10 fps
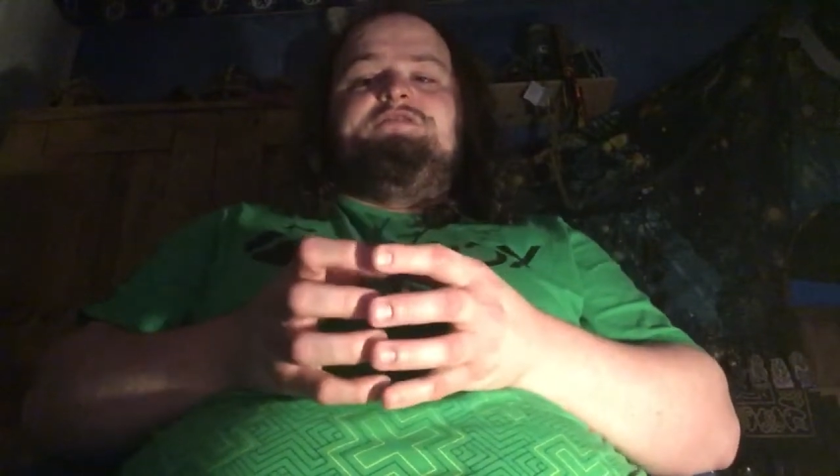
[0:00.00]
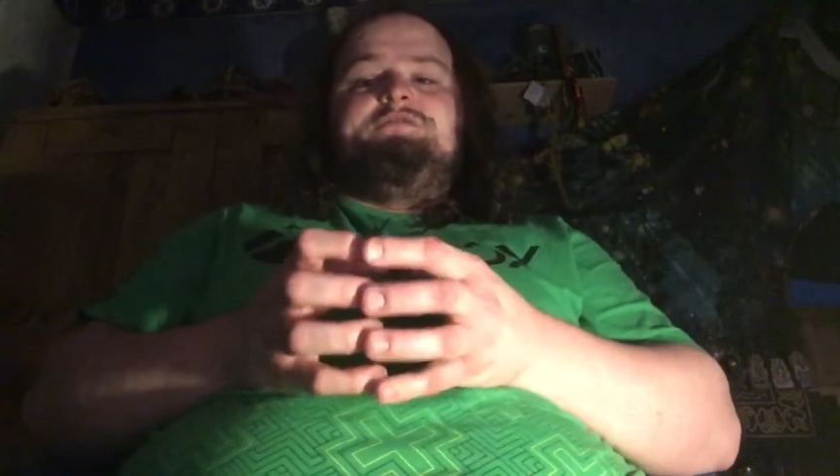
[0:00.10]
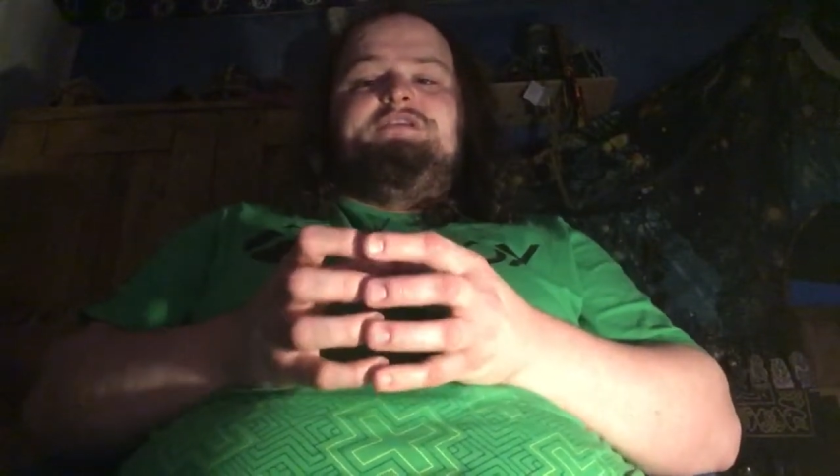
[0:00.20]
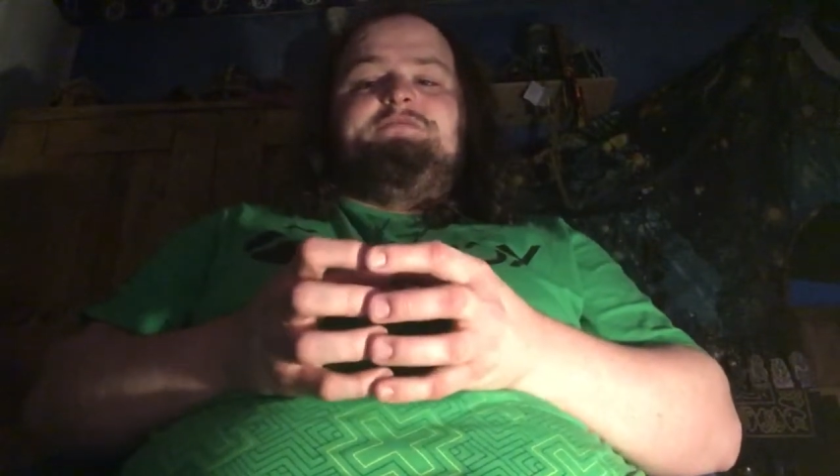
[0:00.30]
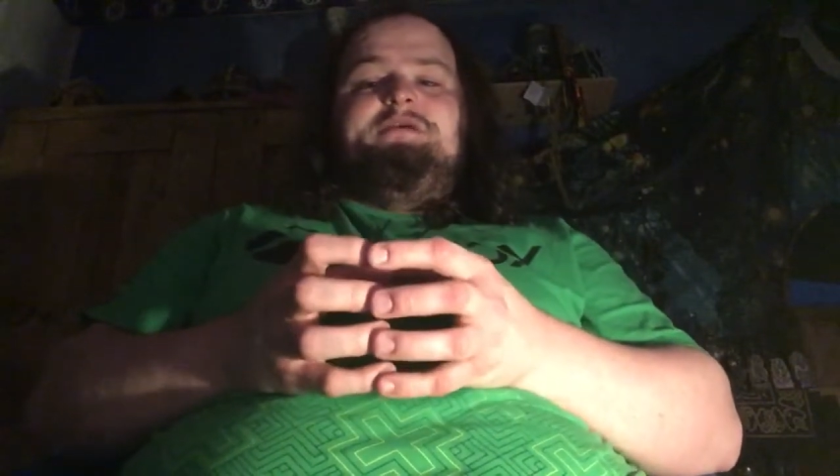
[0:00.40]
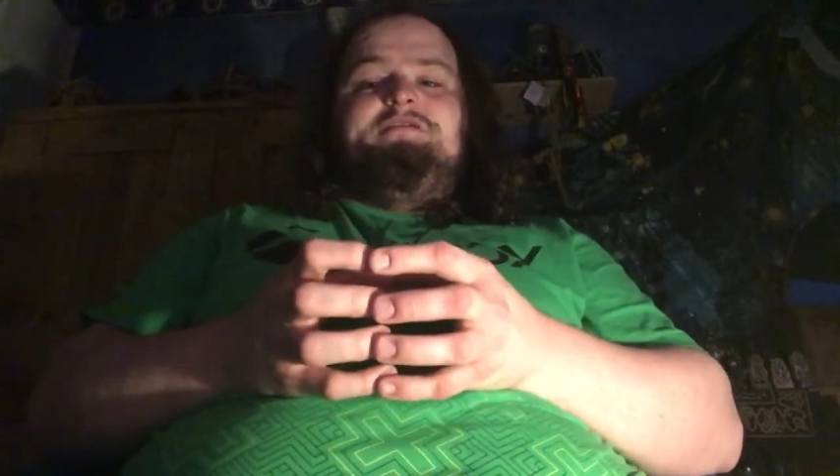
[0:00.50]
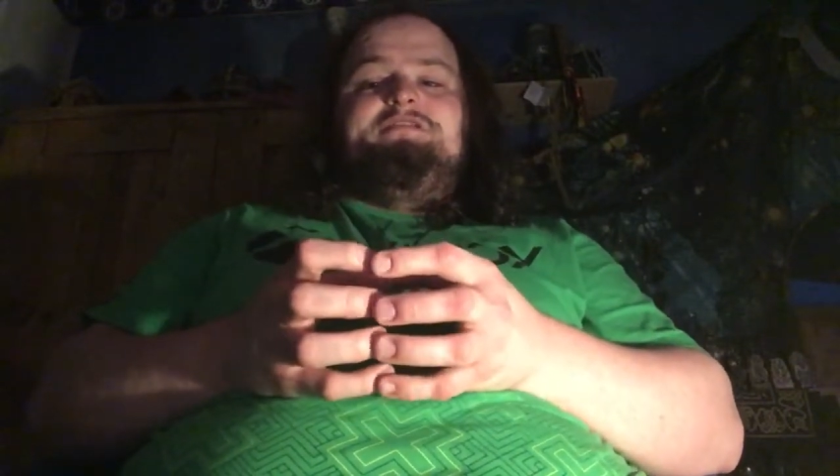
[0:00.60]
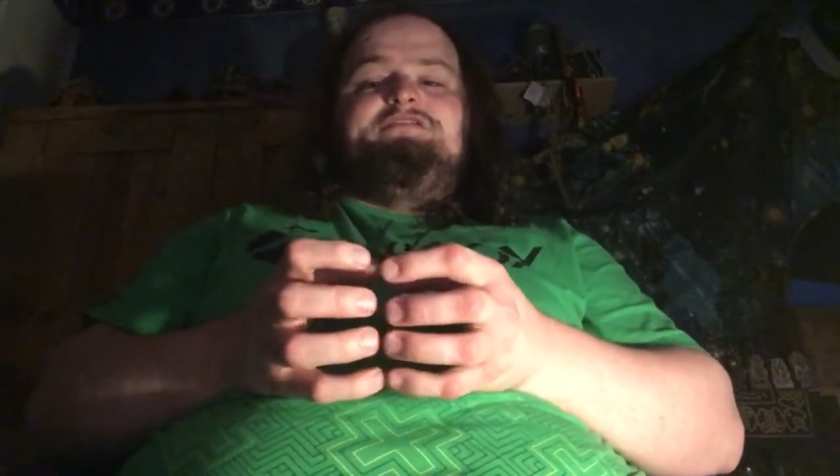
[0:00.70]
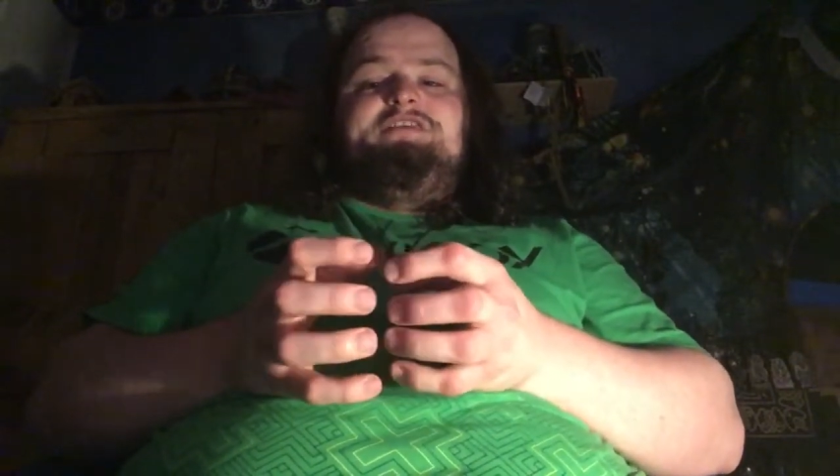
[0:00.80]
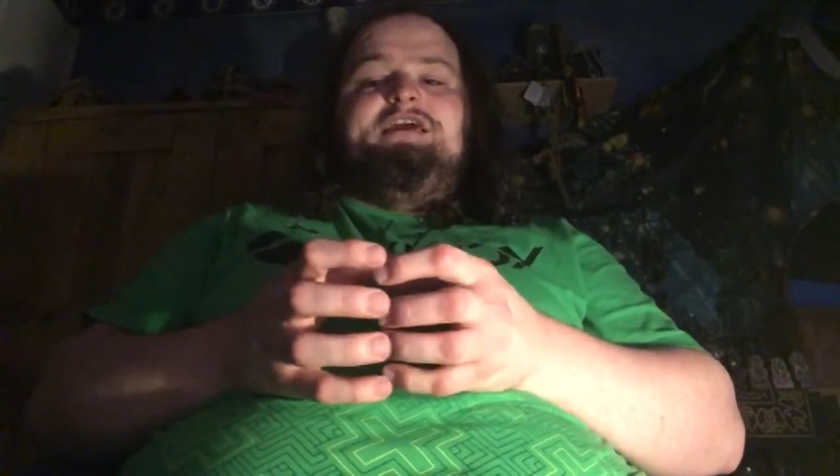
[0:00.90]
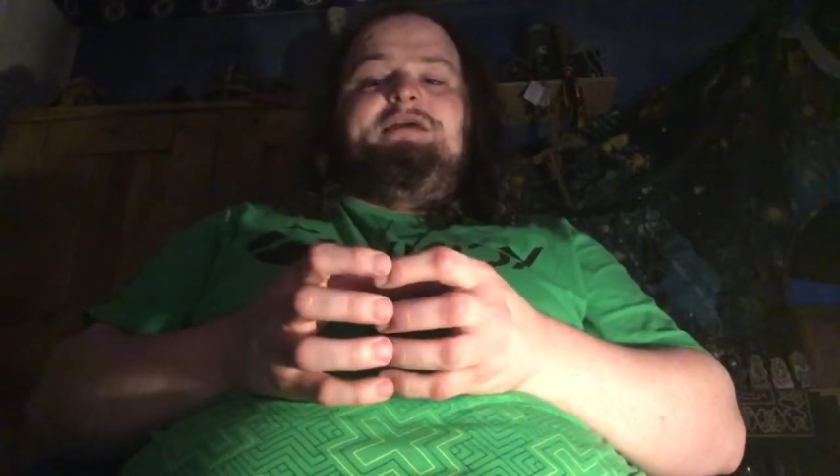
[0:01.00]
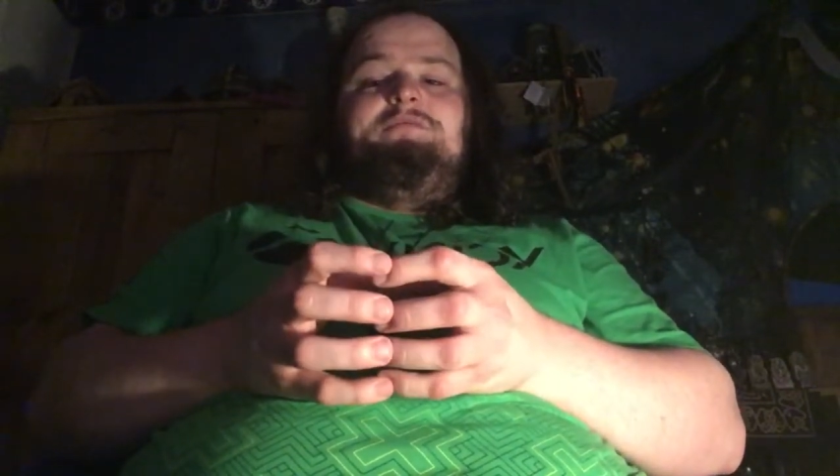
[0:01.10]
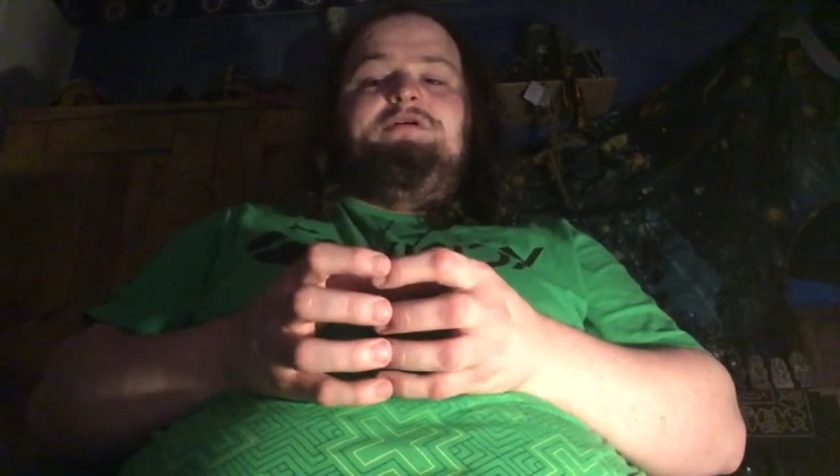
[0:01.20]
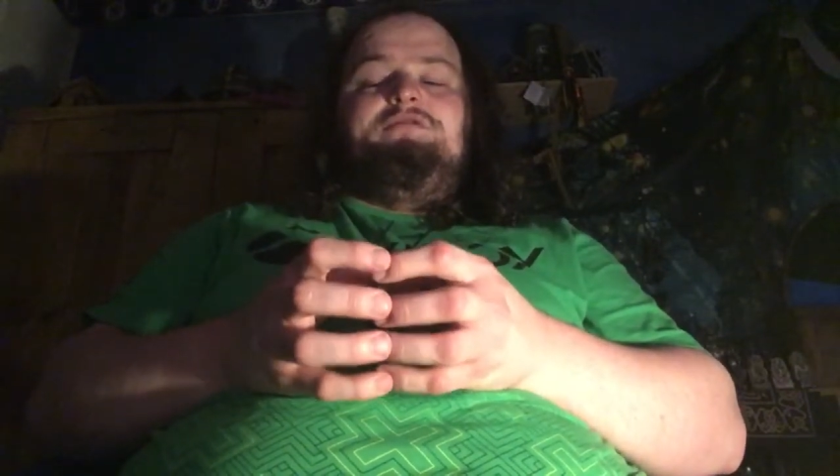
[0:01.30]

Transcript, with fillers: to experience it, and it will